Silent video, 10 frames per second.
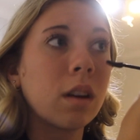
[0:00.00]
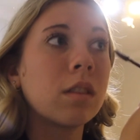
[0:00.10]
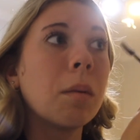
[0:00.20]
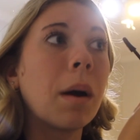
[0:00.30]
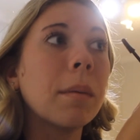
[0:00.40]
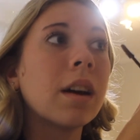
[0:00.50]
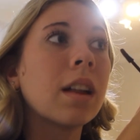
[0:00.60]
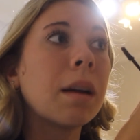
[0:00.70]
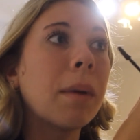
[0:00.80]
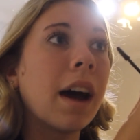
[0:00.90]
else you're probably gonna
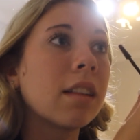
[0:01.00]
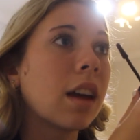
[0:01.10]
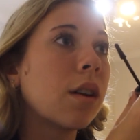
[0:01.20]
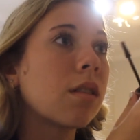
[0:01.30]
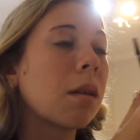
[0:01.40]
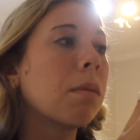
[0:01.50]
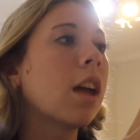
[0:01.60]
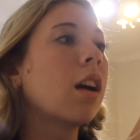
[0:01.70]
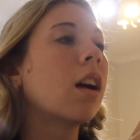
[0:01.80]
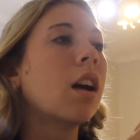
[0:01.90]
like pass out or
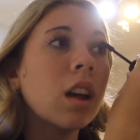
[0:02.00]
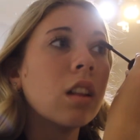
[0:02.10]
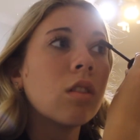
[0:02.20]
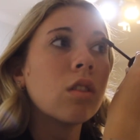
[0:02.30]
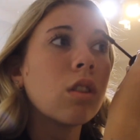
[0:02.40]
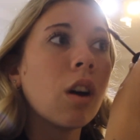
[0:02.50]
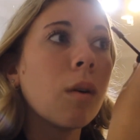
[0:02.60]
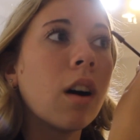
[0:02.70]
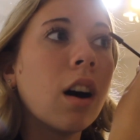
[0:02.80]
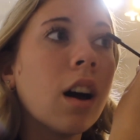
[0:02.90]
something. It's
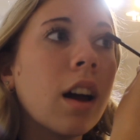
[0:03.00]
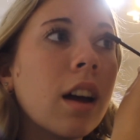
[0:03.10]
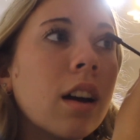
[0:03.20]
so hot.